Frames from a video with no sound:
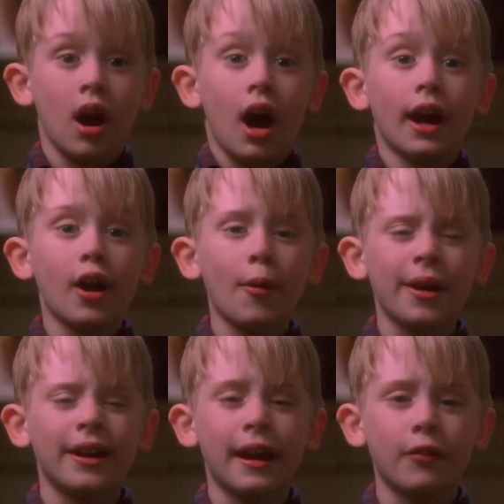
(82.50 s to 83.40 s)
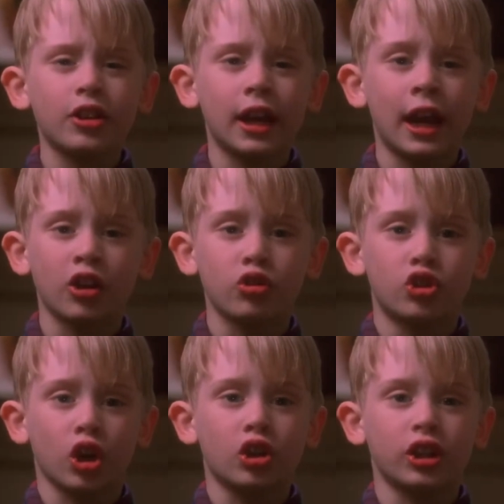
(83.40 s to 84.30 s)
I hope I never see any
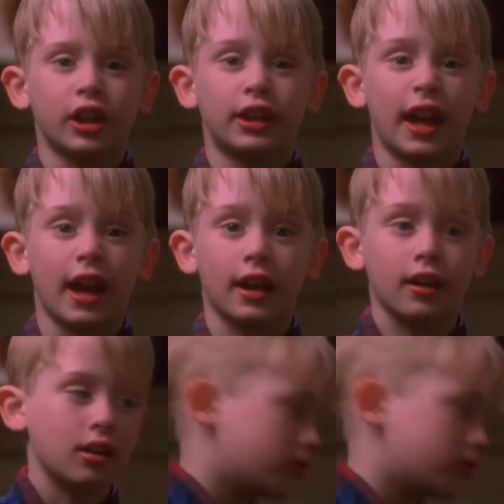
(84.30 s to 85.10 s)
jerks again.